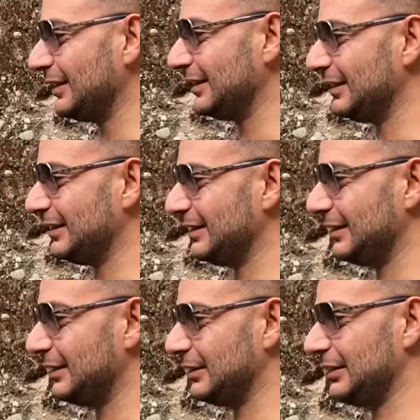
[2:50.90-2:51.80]
No.
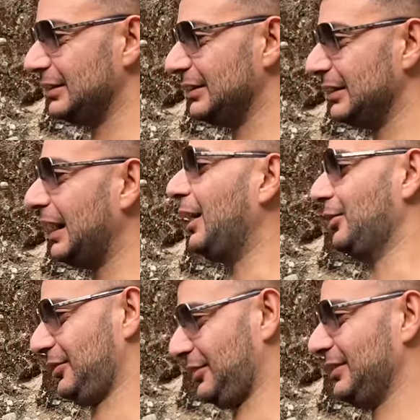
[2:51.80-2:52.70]
House.
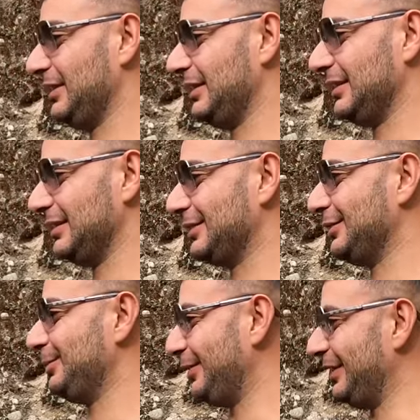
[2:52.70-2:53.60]
House.
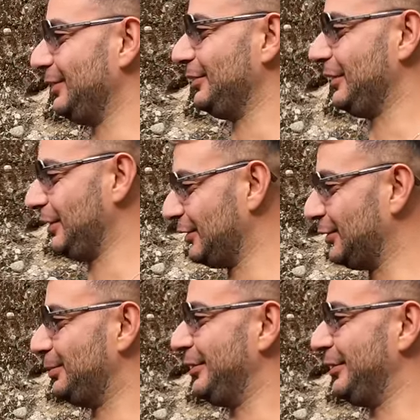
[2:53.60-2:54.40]
Good boy. You're a very good